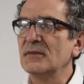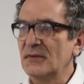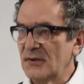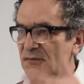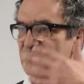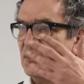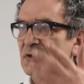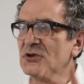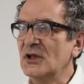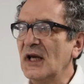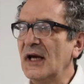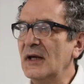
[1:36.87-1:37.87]
The
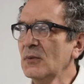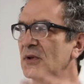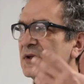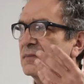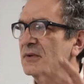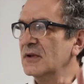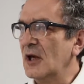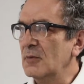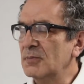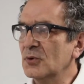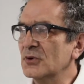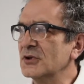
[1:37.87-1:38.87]
future lay with no
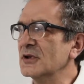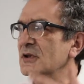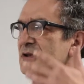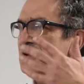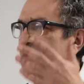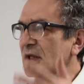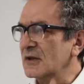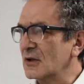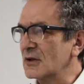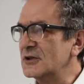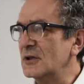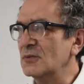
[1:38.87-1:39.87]
borders,
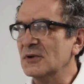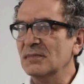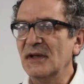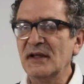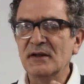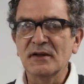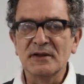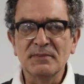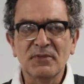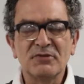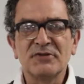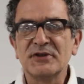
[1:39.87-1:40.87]
technology would mean that
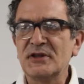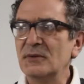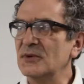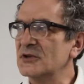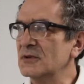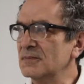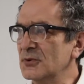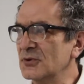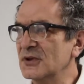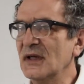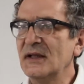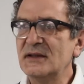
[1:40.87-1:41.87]
democracy was
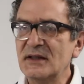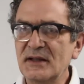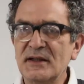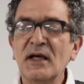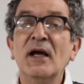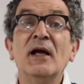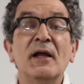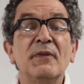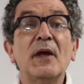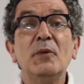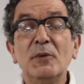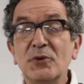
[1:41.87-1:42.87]
subordinated,
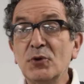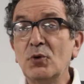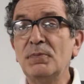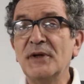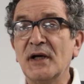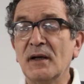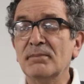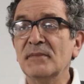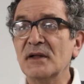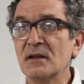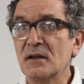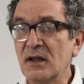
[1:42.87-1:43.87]
that we would all become
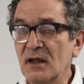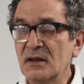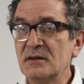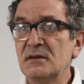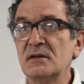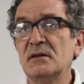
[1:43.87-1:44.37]
middle class.